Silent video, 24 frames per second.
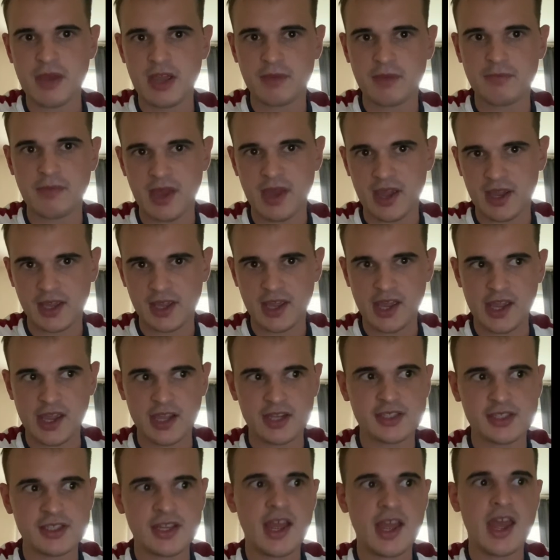
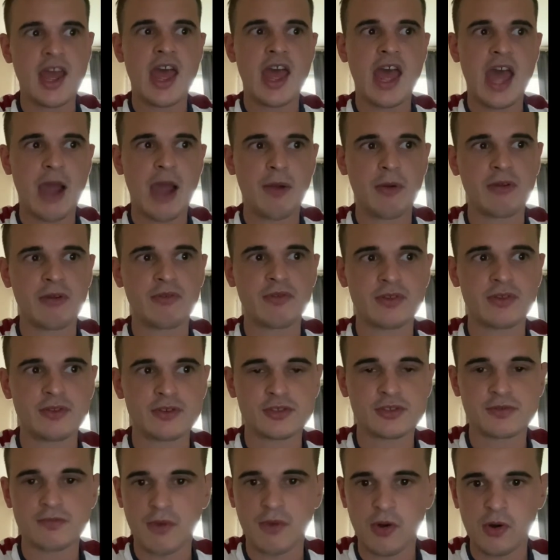pancakes. However,
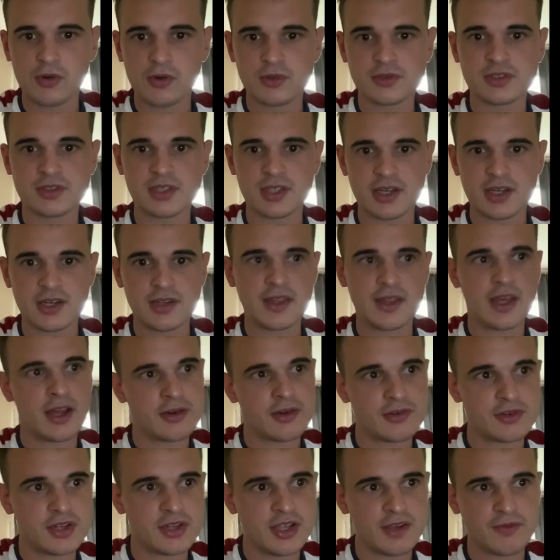there's molds in it that
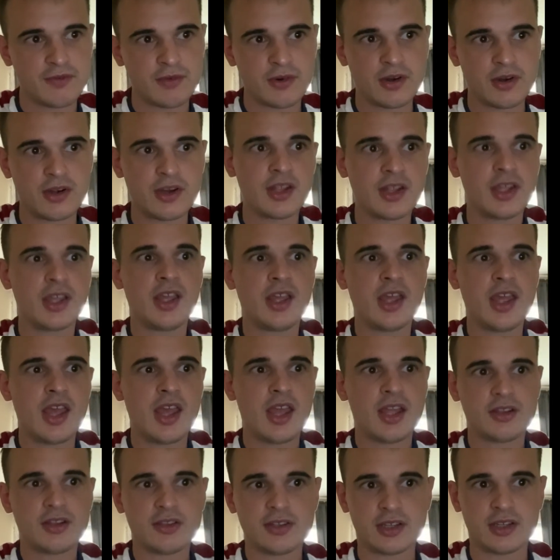are different
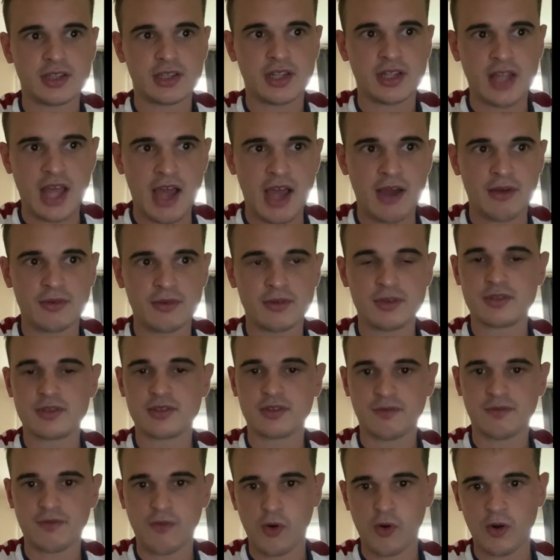to allow it to
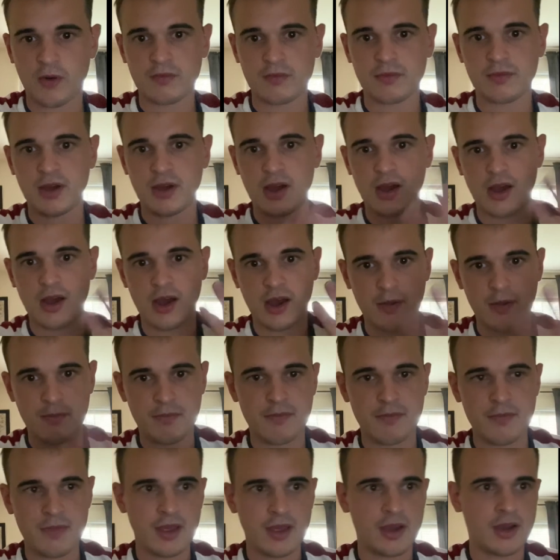form a,
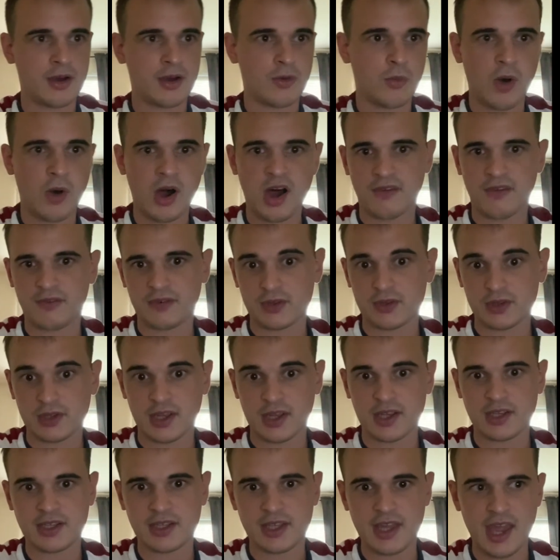a
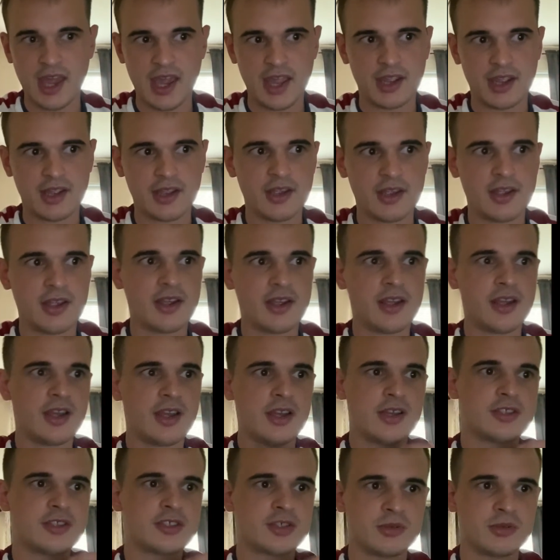waffle-like cake.
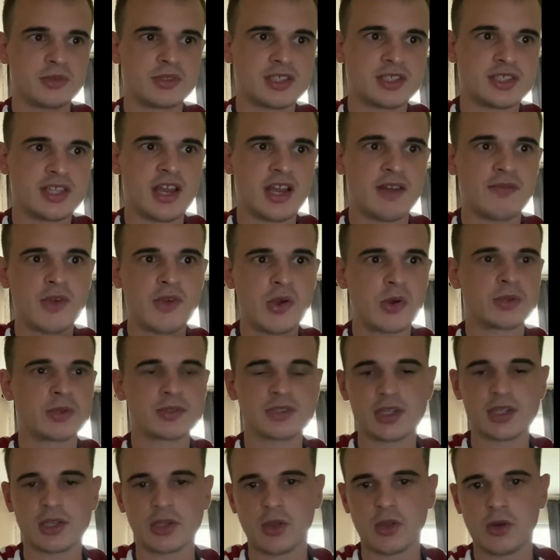So instead of going
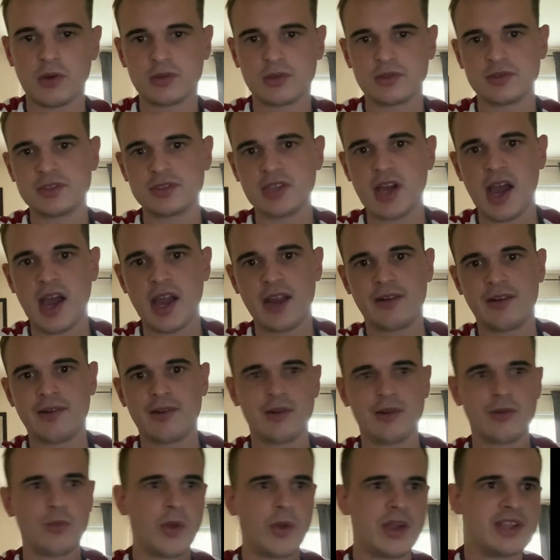to the local diner
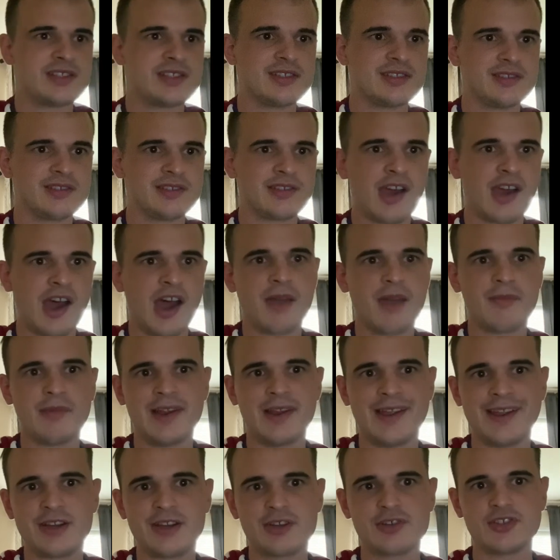and wasting time and
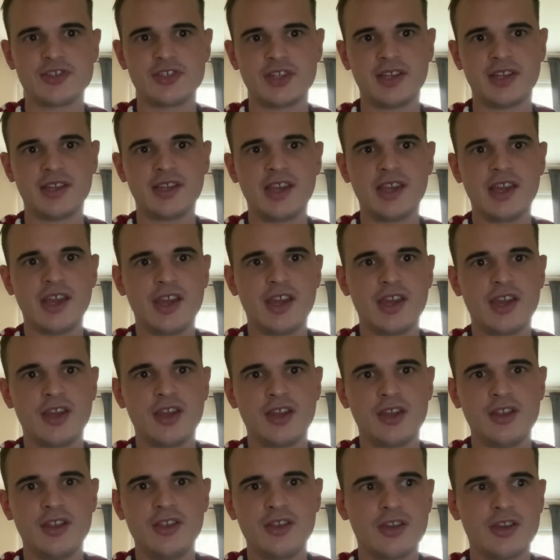energy,
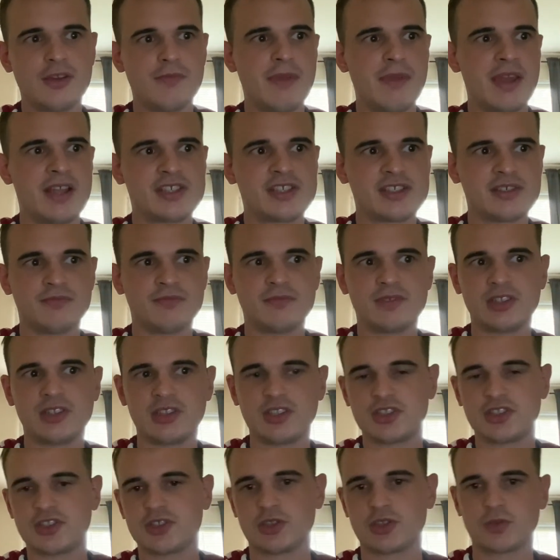you can make some
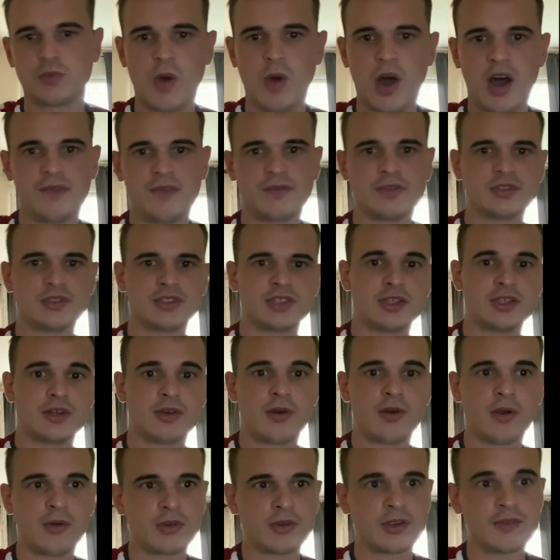delicious waffles at
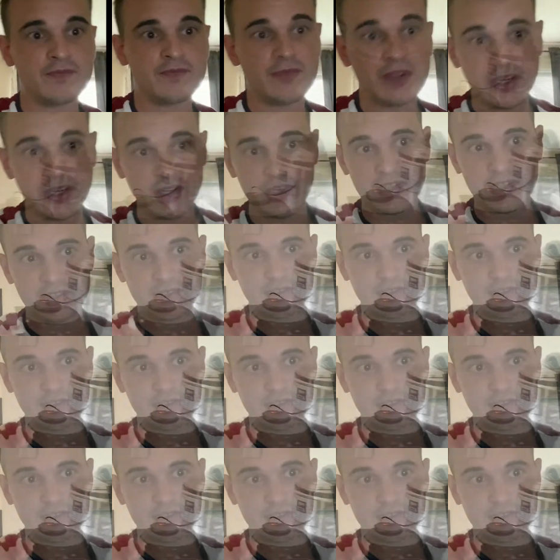your own convenience. So